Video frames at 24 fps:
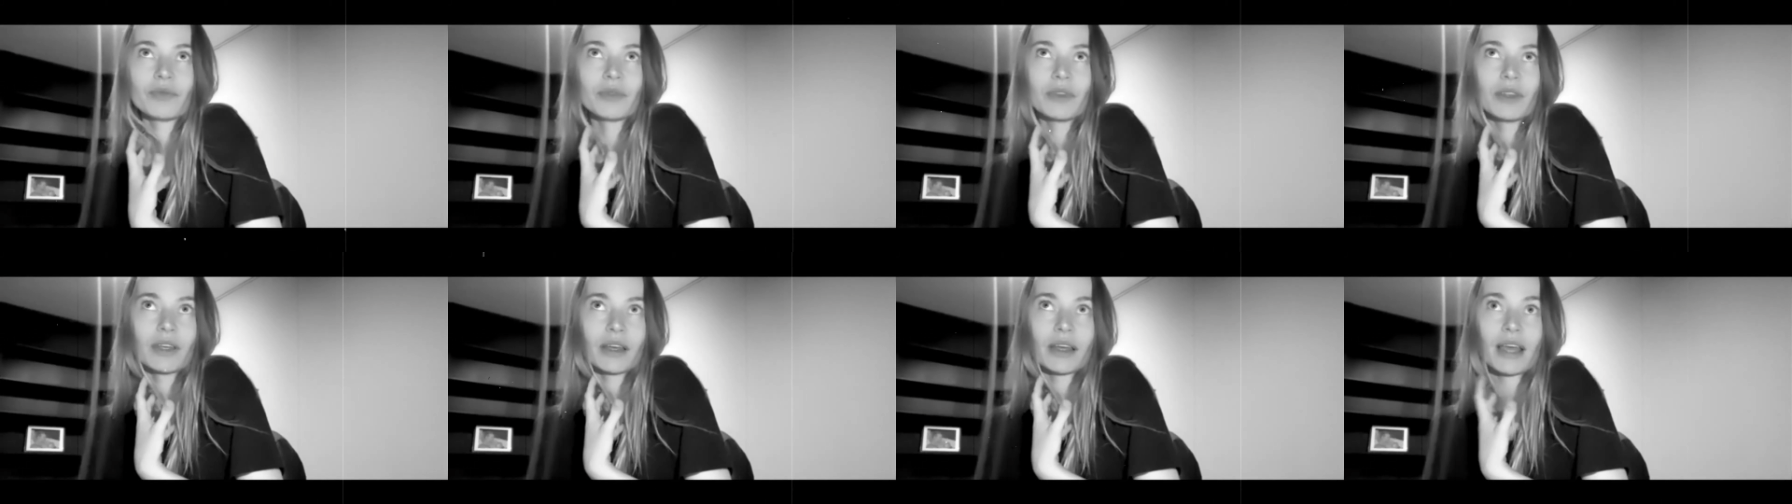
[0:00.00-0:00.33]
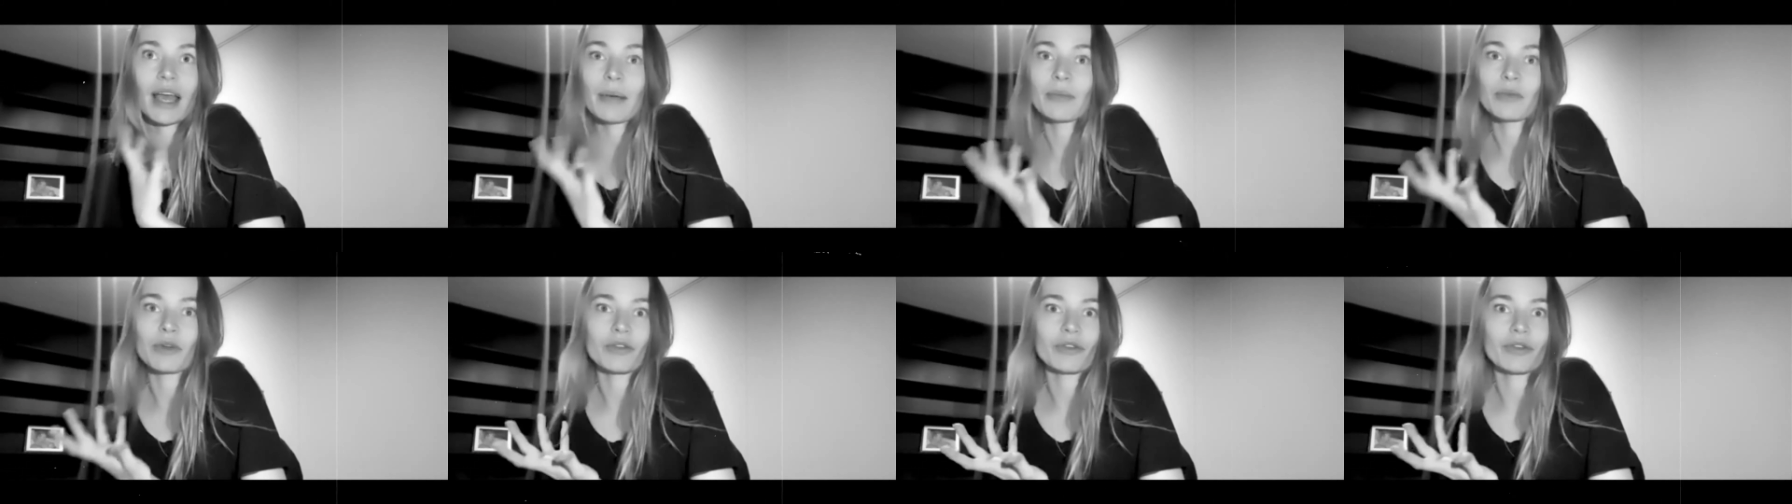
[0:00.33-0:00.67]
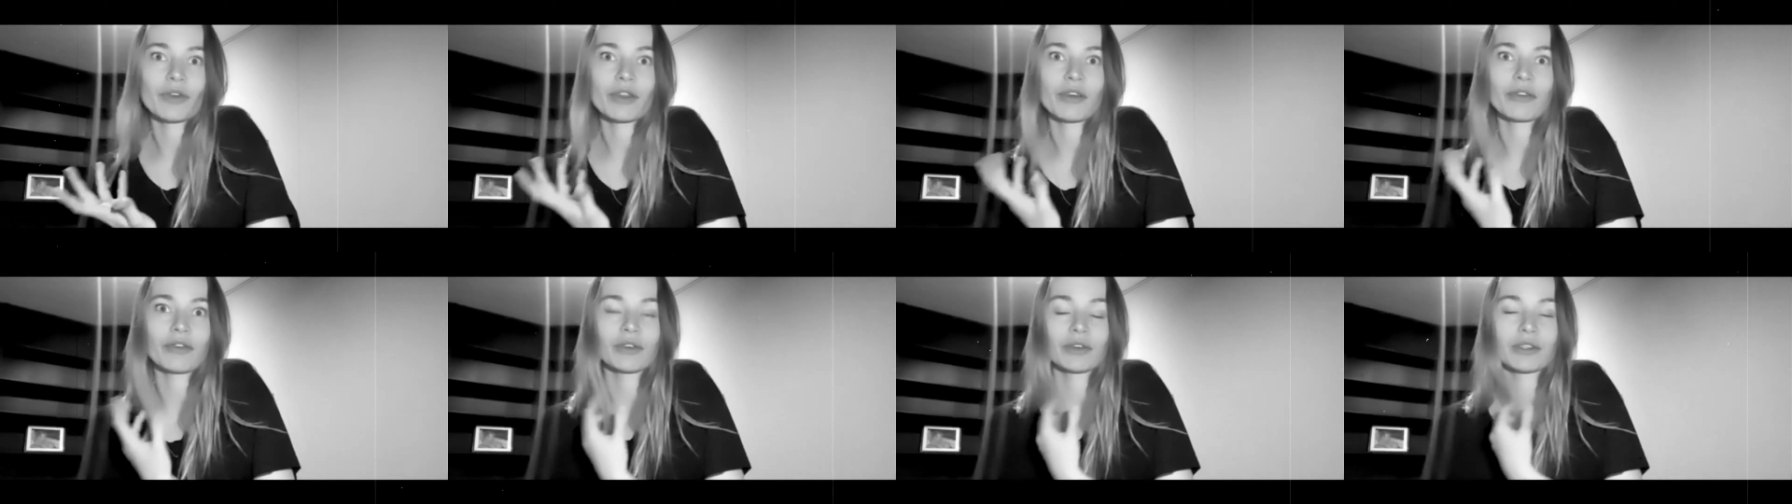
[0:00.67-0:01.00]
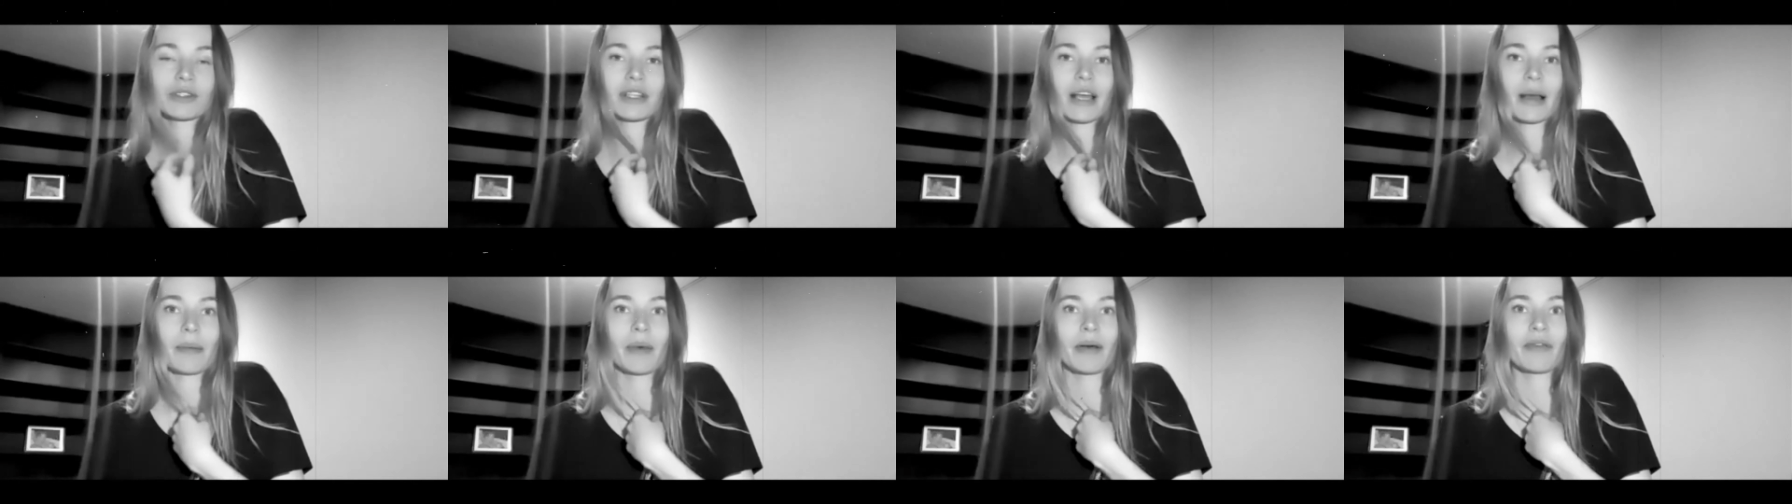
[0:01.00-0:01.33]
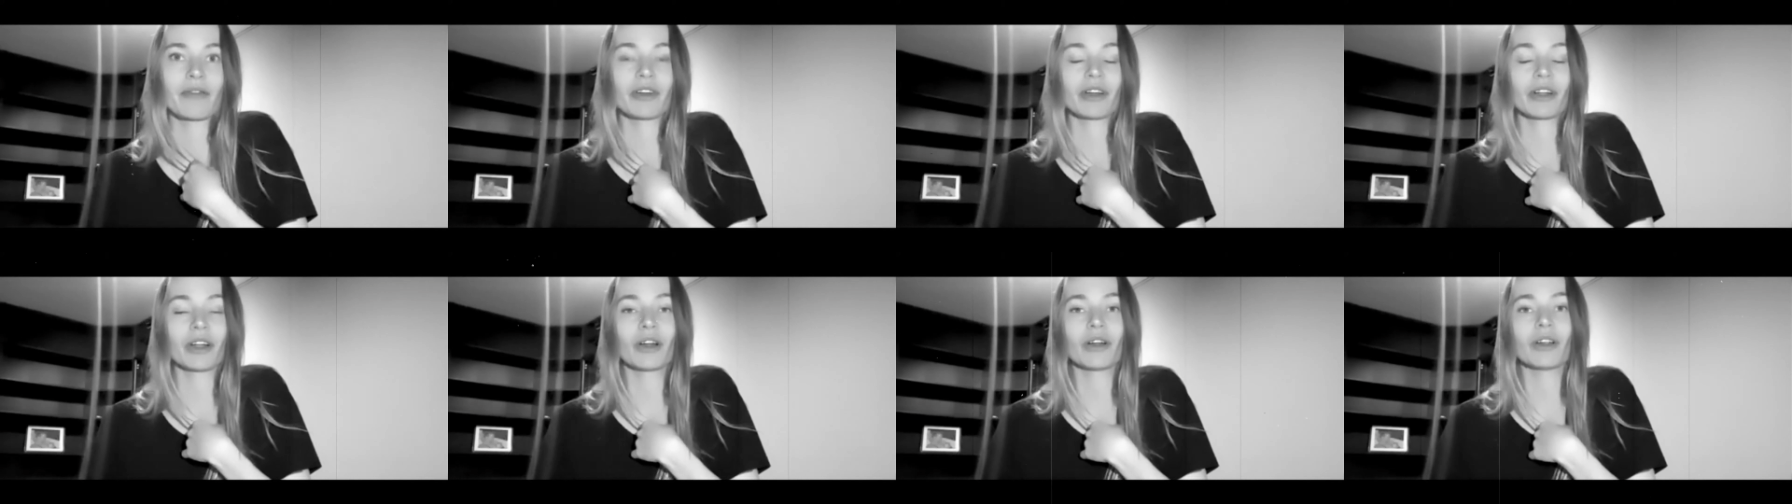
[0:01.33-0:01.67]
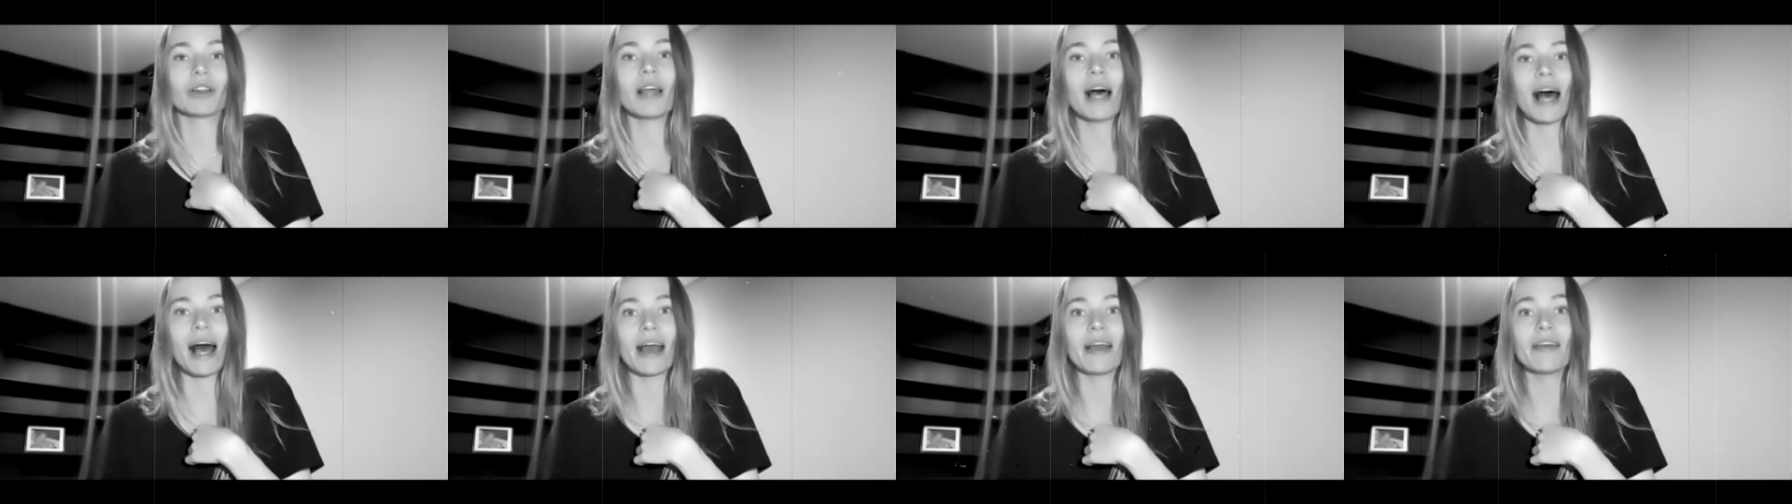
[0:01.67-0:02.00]
the camera for the first time ever in her
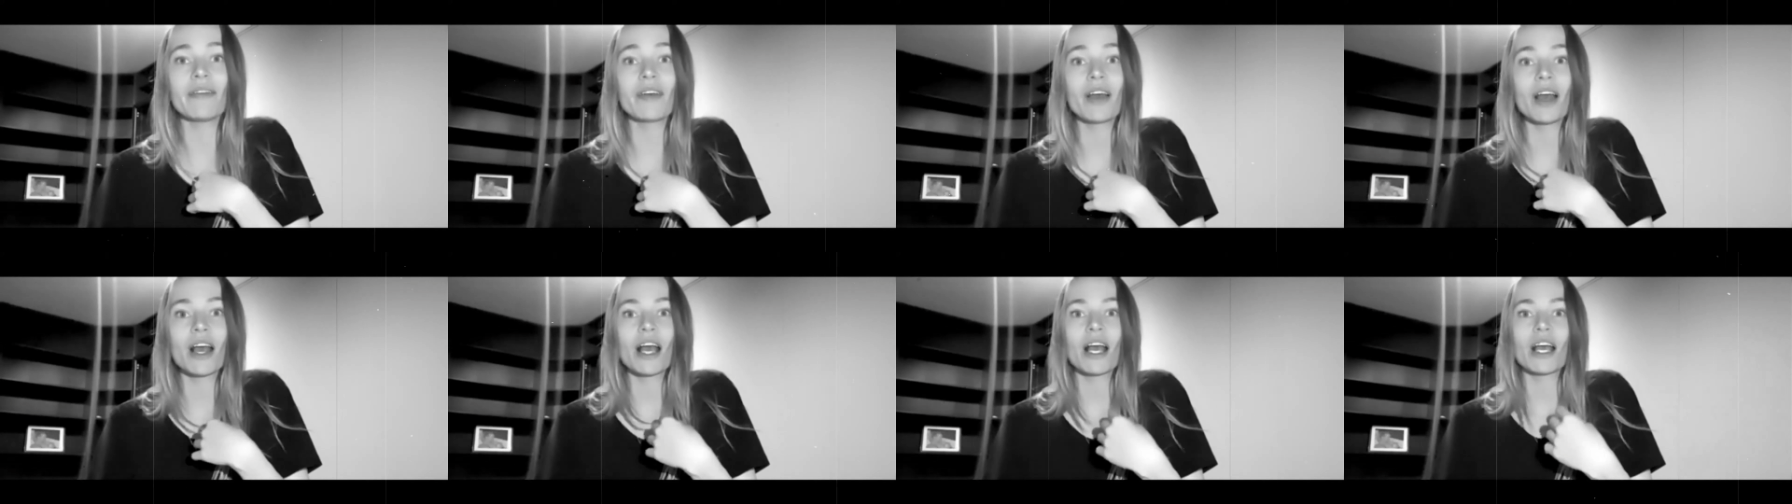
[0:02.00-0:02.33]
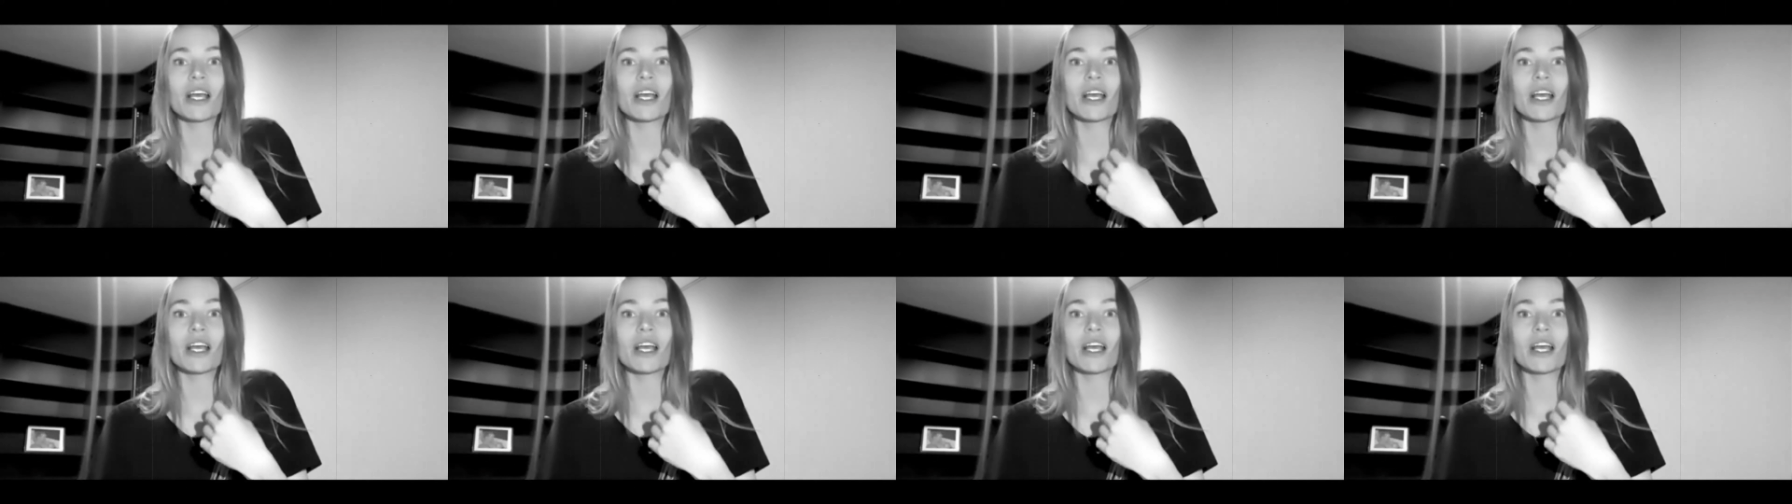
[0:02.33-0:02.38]
life.